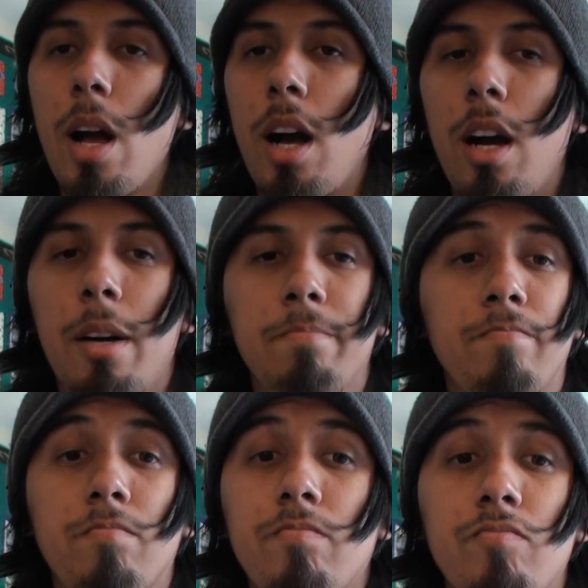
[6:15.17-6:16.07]

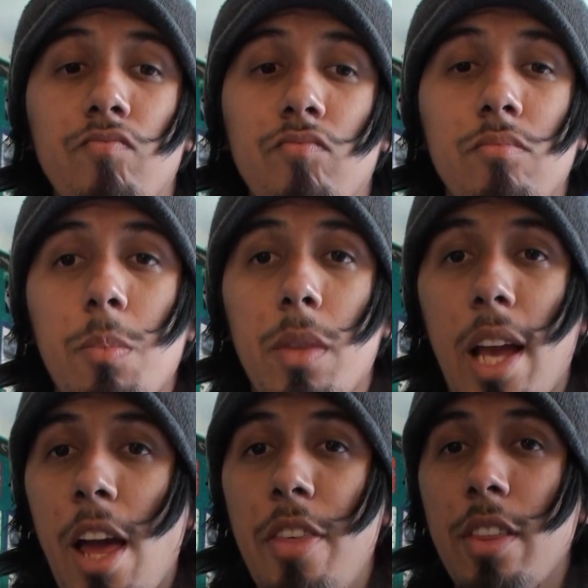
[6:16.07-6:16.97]

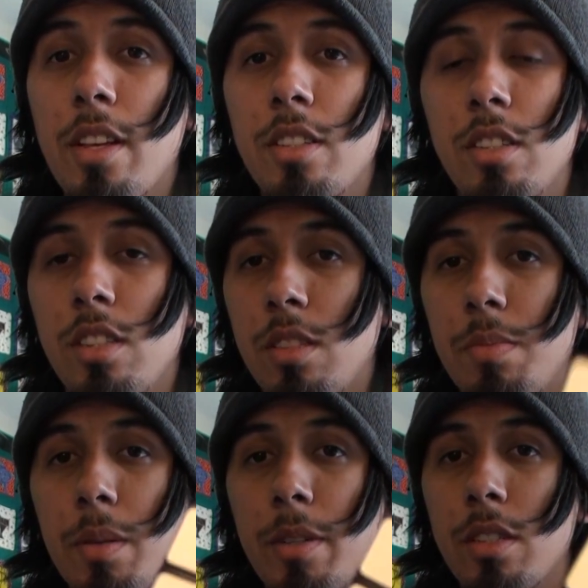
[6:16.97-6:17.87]
I think this is just
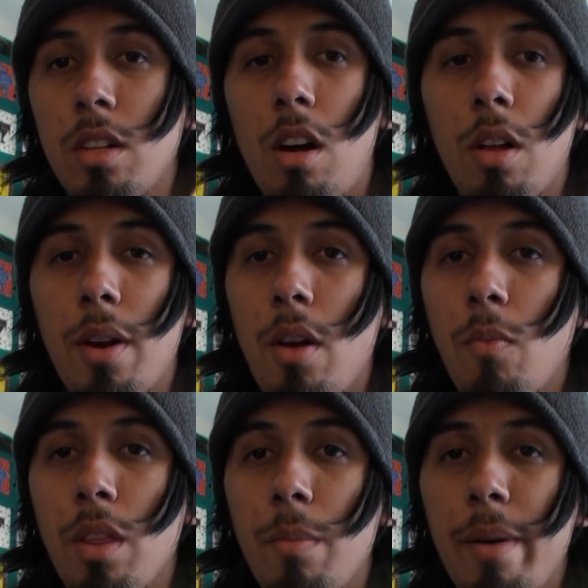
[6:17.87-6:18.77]
pretty much all
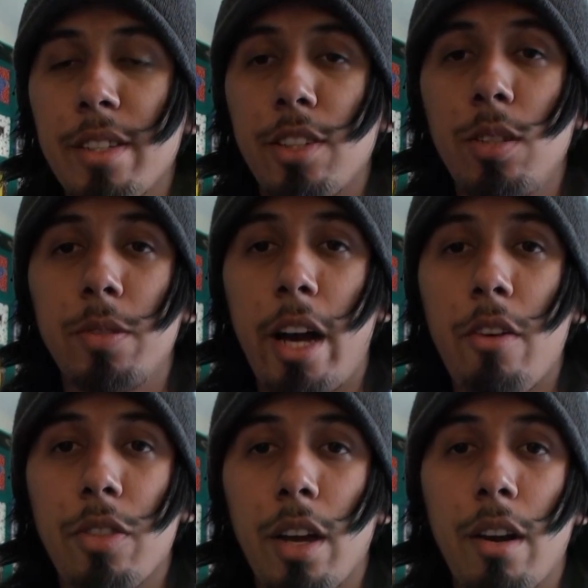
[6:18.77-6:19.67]
around one of the best cubes
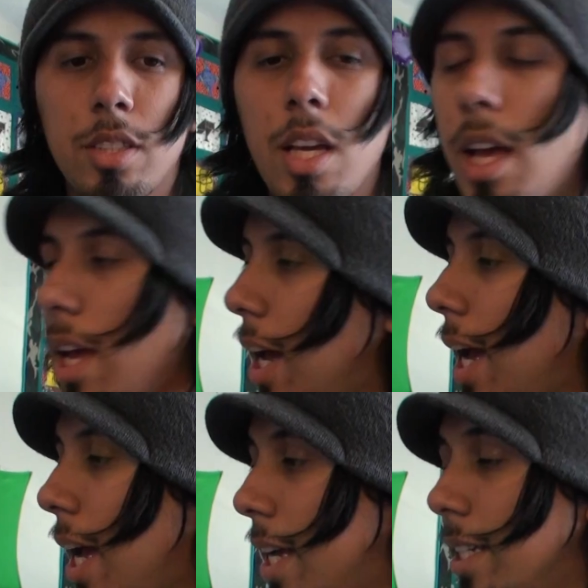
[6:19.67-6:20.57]
out there.
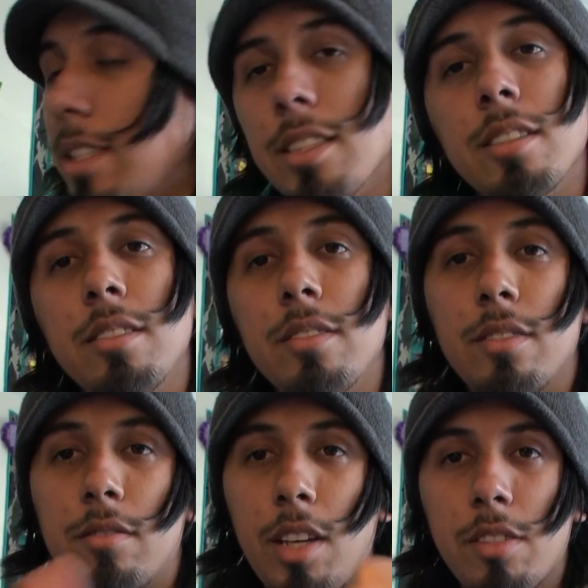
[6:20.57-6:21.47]
And
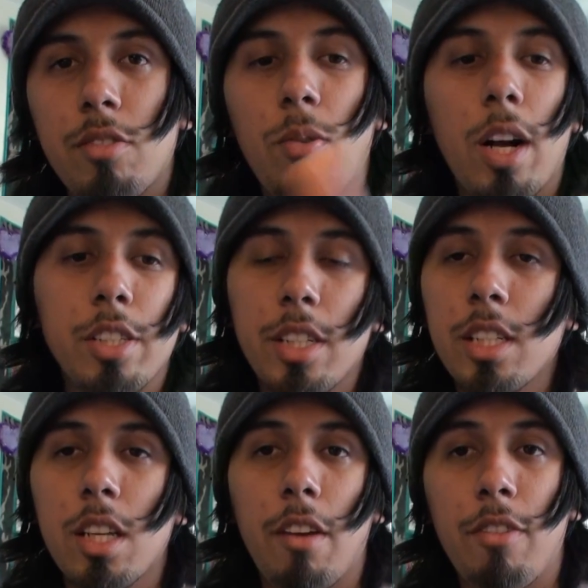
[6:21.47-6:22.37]
thanks for
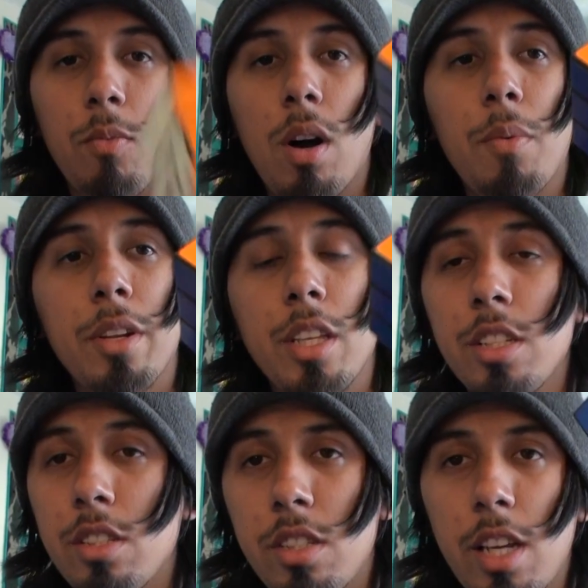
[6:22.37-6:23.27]
watching. If you want one of
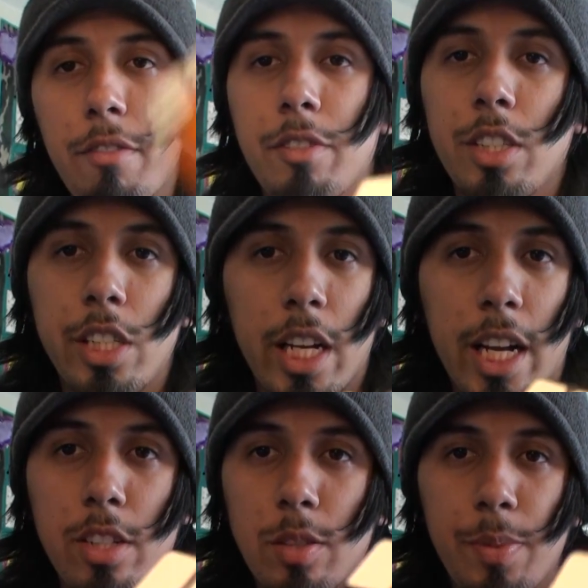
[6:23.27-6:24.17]
these, definitely check
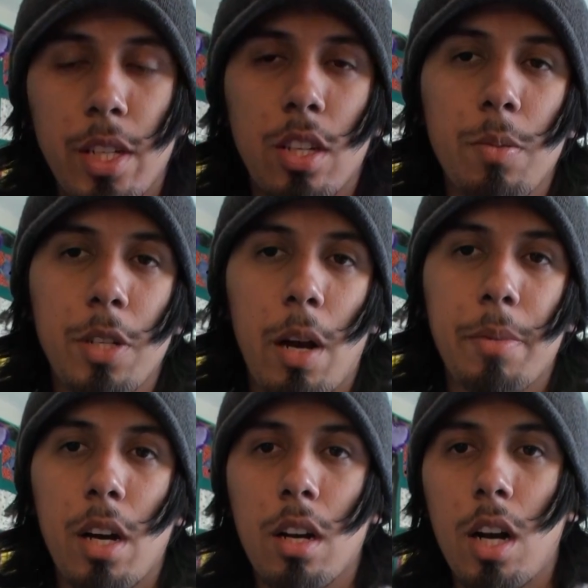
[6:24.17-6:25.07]
out
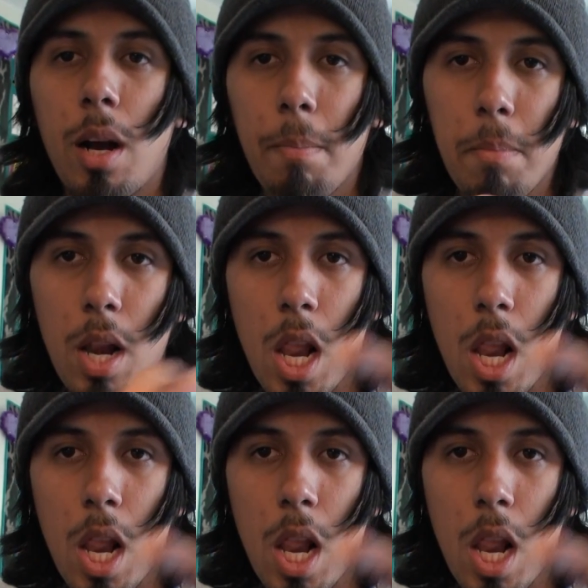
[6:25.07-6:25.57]
speedcubeshop.com.